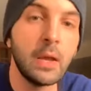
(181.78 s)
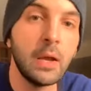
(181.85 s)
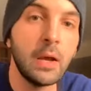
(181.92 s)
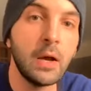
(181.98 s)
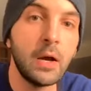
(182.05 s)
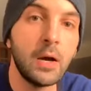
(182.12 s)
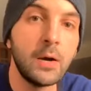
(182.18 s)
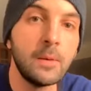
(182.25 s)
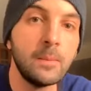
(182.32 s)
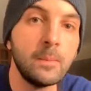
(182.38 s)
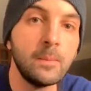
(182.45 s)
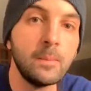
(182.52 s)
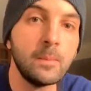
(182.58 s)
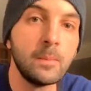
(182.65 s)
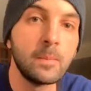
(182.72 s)

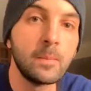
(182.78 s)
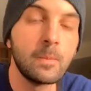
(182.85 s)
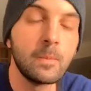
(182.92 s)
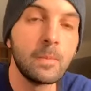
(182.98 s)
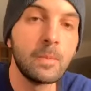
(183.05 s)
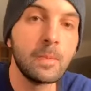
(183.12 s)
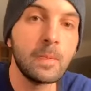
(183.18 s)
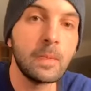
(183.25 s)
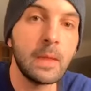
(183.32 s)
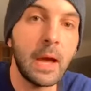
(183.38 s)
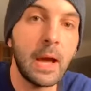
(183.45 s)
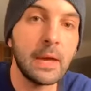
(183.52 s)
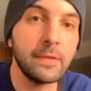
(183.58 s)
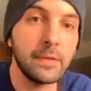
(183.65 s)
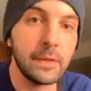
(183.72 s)

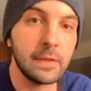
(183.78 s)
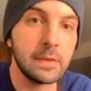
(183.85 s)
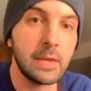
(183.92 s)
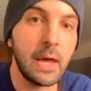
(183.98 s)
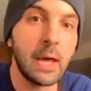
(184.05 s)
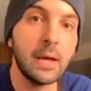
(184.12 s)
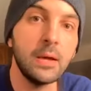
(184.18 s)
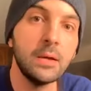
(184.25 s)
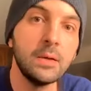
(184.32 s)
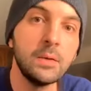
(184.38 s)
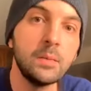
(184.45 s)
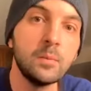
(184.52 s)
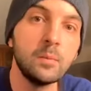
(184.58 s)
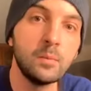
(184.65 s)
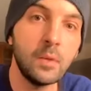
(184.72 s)
I think that
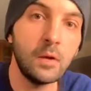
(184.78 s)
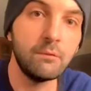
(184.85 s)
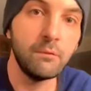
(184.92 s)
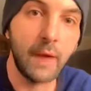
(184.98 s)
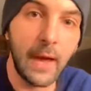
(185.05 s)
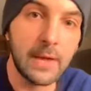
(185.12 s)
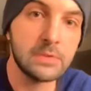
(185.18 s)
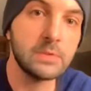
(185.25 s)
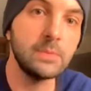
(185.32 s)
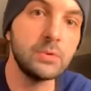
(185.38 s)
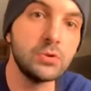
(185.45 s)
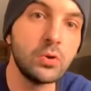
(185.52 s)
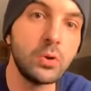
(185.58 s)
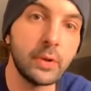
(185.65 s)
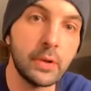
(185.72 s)
a vast
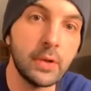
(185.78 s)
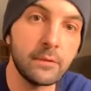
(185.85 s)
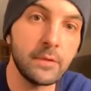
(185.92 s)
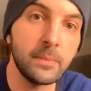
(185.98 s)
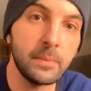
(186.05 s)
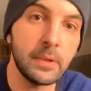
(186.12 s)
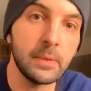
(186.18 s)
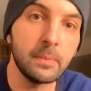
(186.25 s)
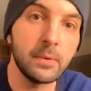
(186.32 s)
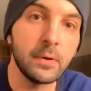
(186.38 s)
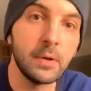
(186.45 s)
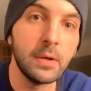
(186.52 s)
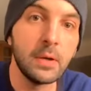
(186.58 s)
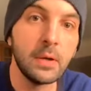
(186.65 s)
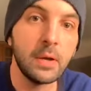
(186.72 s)
majority of the people,
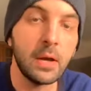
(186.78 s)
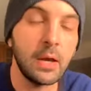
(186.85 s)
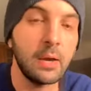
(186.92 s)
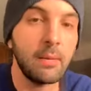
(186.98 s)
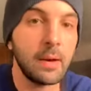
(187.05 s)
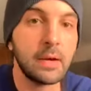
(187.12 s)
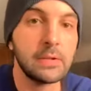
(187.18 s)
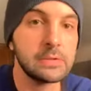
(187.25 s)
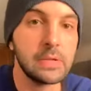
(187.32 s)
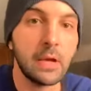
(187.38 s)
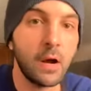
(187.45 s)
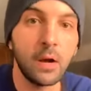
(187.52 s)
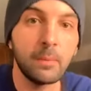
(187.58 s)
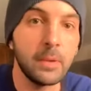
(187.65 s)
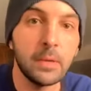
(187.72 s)
and I'm not going to say
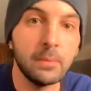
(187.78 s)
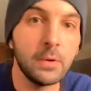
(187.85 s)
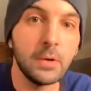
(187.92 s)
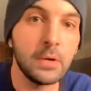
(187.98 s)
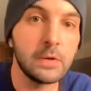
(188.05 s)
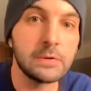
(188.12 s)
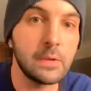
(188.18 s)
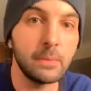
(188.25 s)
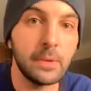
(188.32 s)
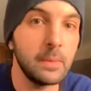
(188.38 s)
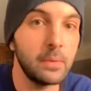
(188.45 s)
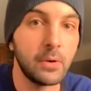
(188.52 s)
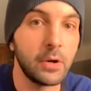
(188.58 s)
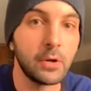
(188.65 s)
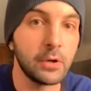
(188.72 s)
all people because some
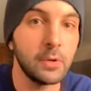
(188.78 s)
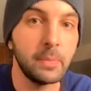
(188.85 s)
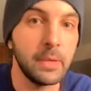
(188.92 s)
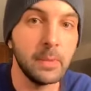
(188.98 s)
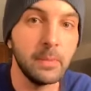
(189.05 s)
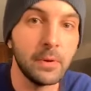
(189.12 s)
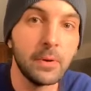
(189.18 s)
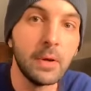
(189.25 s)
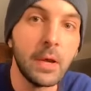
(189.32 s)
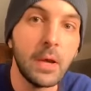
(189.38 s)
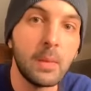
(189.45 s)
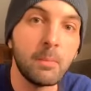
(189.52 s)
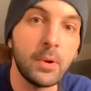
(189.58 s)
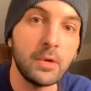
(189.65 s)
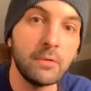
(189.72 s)
people aren't good people,
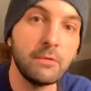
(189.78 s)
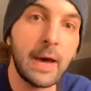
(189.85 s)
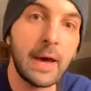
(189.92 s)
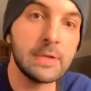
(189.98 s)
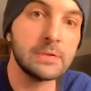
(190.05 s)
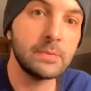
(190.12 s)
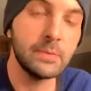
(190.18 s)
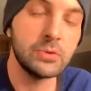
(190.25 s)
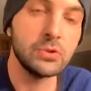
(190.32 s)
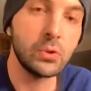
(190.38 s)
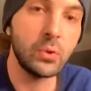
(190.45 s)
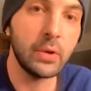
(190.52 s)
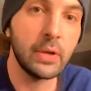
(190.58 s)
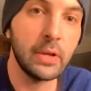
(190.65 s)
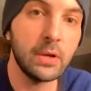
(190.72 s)
but a vast
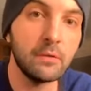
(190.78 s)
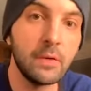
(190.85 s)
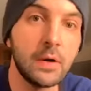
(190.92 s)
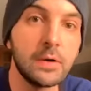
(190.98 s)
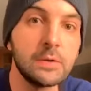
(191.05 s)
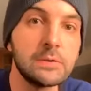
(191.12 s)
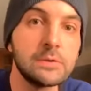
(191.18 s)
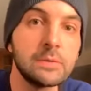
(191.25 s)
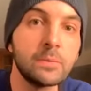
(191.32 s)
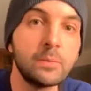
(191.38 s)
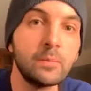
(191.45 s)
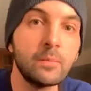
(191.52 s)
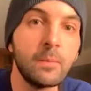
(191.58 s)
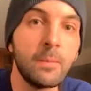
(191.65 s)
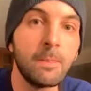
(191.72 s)
majority of us
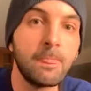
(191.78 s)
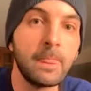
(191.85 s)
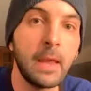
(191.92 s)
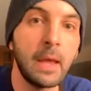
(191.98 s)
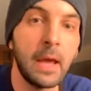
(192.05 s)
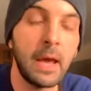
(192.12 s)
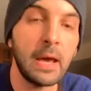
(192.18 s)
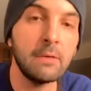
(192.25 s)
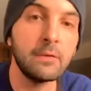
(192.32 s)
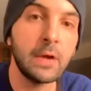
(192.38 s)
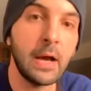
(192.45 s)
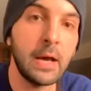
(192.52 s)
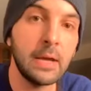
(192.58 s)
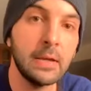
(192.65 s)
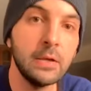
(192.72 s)
have
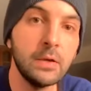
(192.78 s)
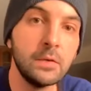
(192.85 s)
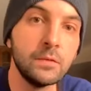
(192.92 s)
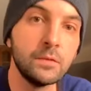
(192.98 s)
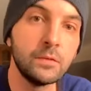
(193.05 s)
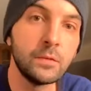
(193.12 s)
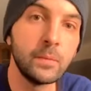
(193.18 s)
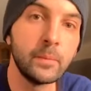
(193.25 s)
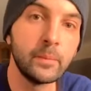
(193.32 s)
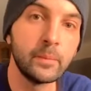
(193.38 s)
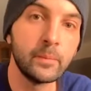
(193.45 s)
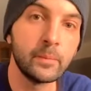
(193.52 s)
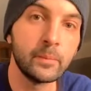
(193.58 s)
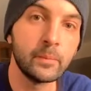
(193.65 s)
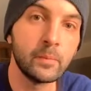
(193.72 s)
kind of,
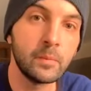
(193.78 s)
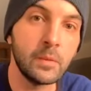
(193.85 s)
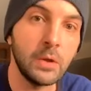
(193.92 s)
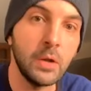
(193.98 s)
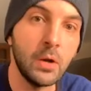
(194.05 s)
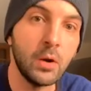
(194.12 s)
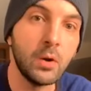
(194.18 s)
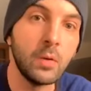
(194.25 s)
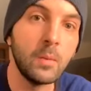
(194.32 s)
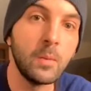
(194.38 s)
you know,